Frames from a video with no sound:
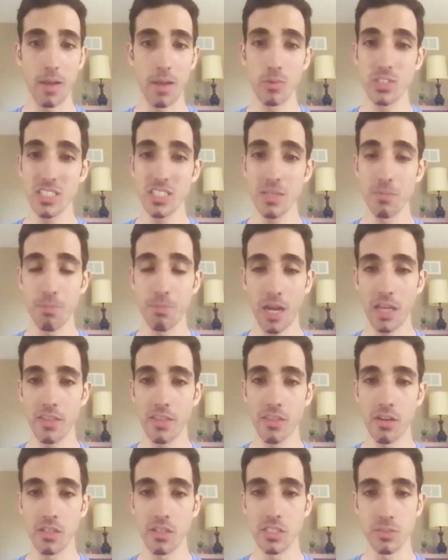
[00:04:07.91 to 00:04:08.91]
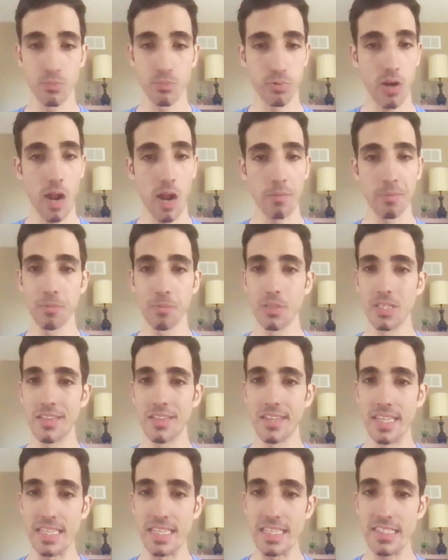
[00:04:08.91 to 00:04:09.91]
would say Python is probably
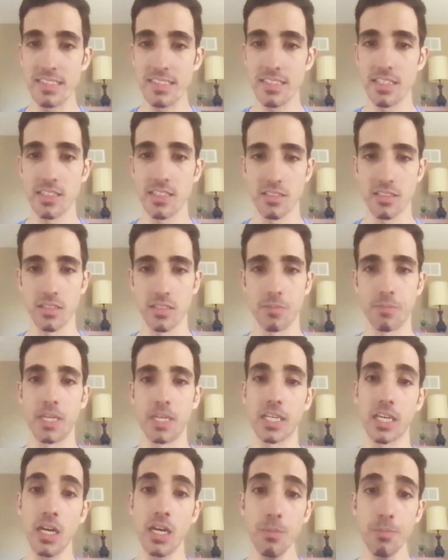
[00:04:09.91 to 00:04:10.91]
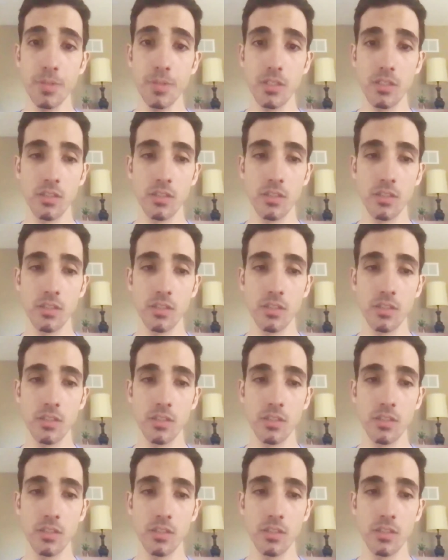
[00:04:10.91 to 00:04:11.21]
the easiest to pick up.